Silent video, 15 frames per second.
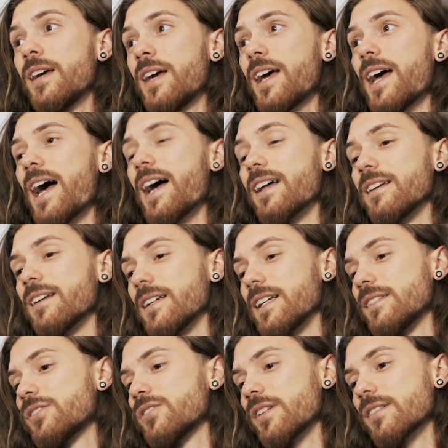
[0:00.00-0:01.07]
And
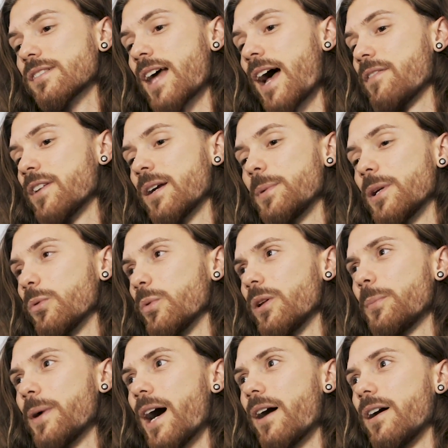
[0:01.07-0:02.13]
it's just having a bit of
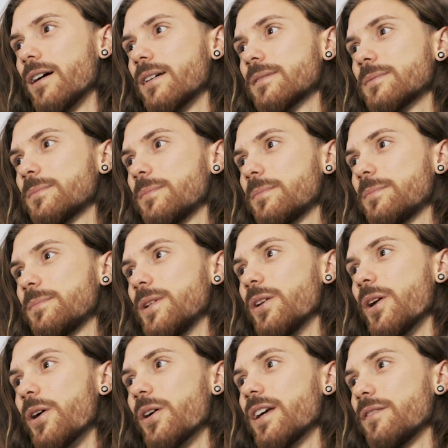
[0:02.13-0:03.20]
willpower. Yeah. You
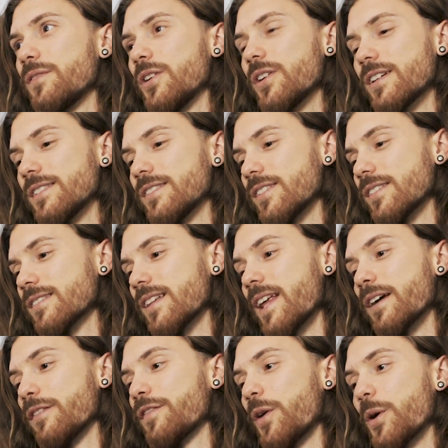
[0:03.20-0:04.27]
know, if you can just
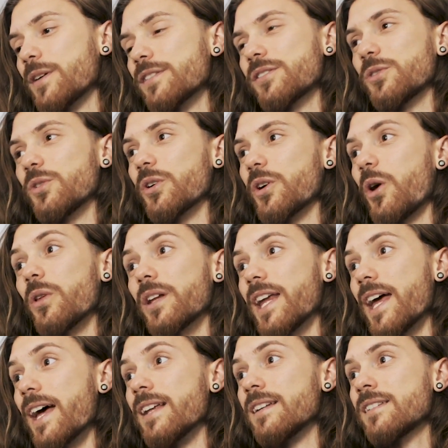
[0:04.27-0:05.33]
like focus on your goal at
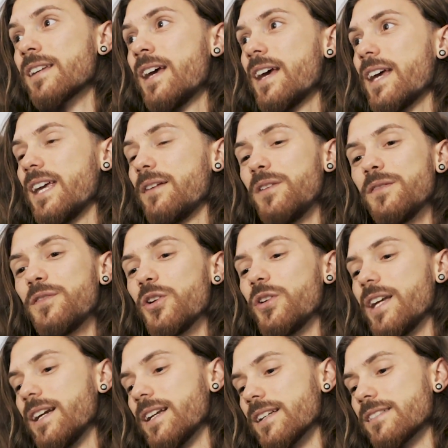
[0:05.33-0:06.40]
hand, even if you
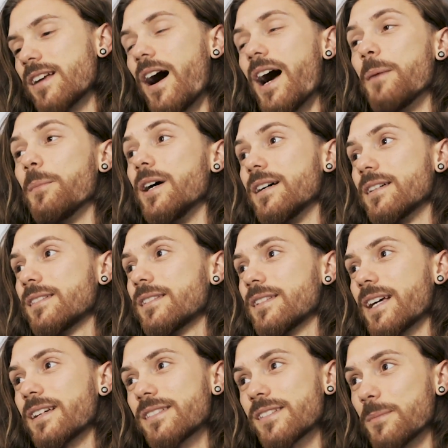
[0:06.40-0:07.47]
need a timer.
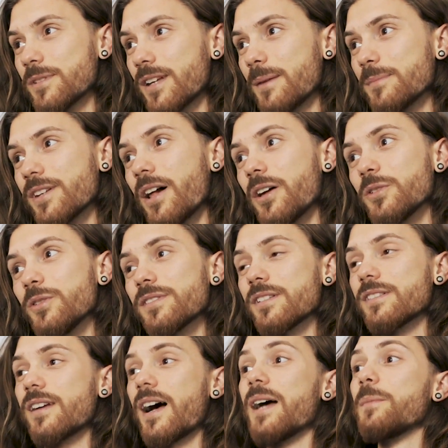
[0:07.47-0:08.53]
Like sometimes I'll use
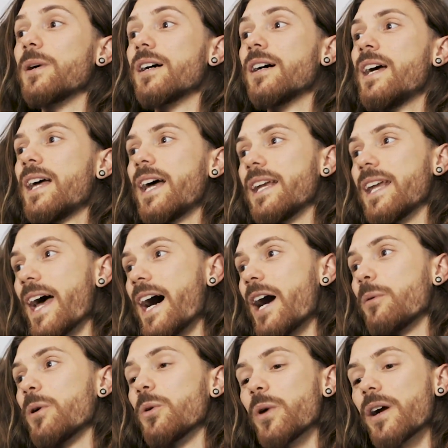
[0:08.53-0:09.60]
a timer, an
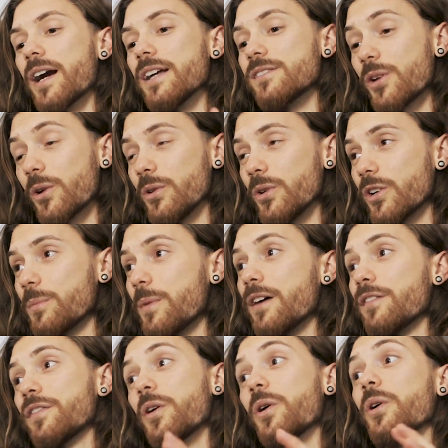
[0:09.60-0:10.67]
hour where I don't look at my
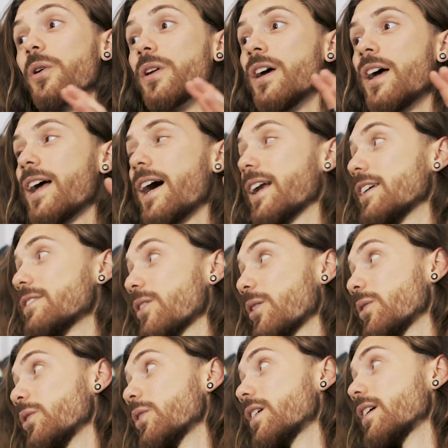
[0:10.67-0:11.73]
phone and I
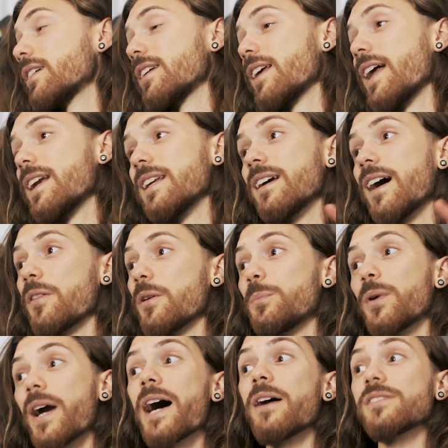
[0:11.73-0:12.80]
don't look at any other
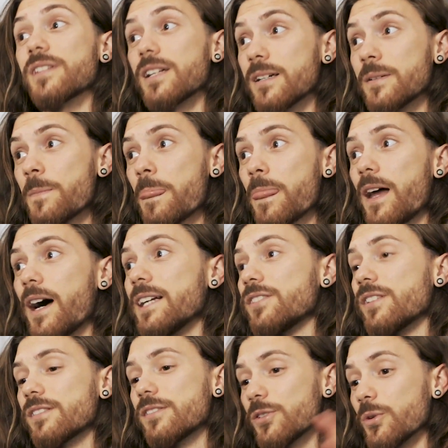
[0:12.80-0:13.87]
browser. I
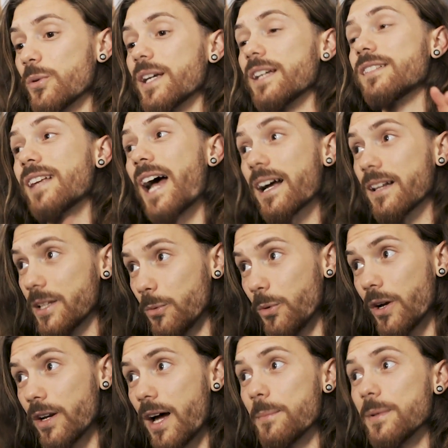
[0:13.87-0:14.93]
just do exactly
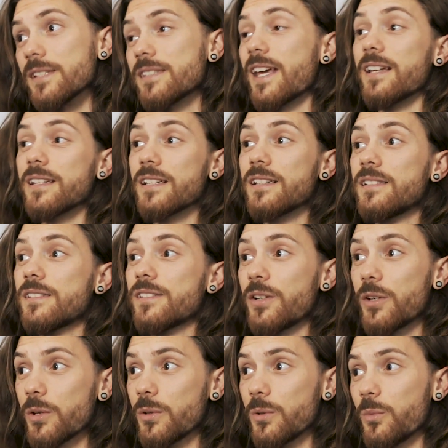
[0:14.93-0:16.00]
what I'm intended to
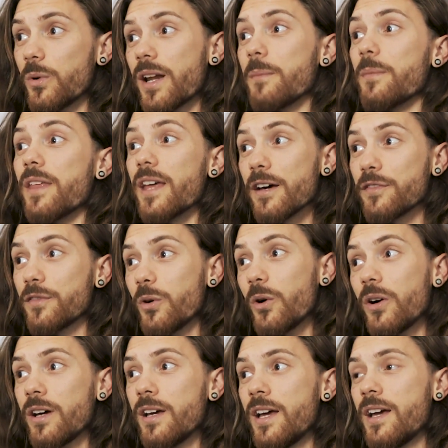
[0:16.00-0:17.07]
do, what I'm there
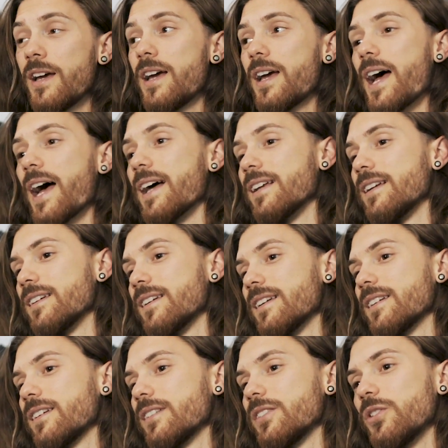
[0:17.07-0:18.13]
for. Yeah. And
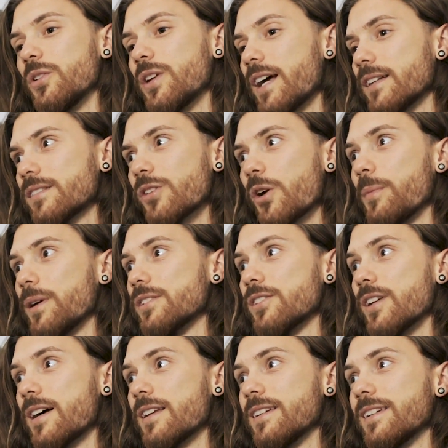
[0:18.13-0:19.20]
you get so much
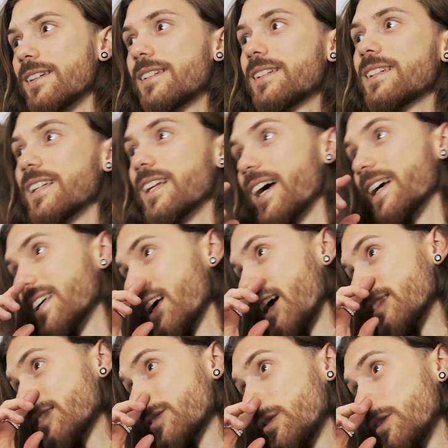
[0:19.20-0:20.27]
done. Yeah. Like,
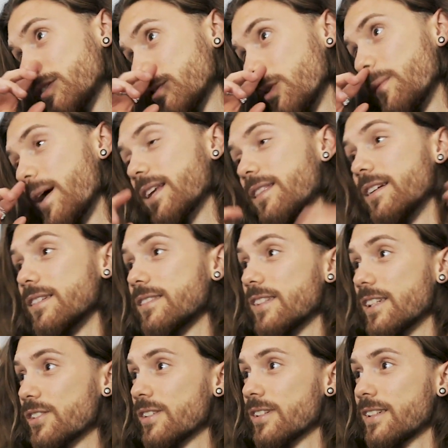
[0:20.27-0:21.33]
as soon as you make the
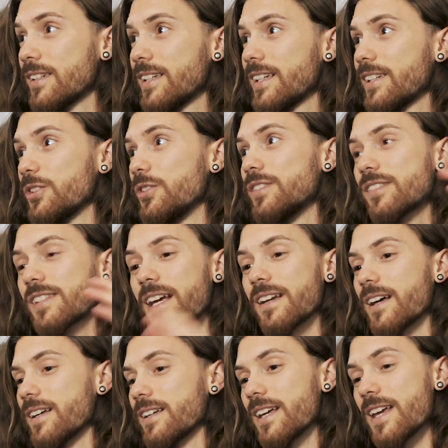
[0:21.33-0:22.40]
decision, you just
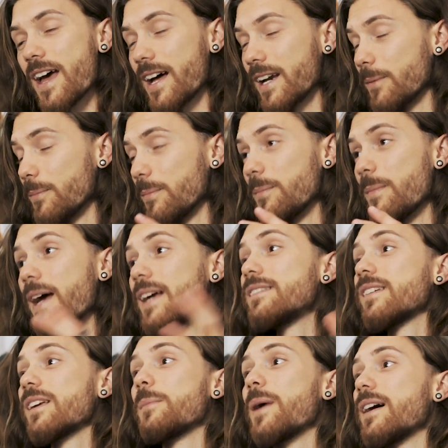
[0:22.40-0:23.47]
get an
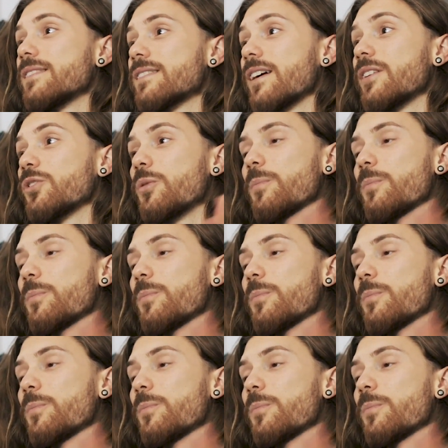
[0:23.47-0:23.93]
amazing amount done.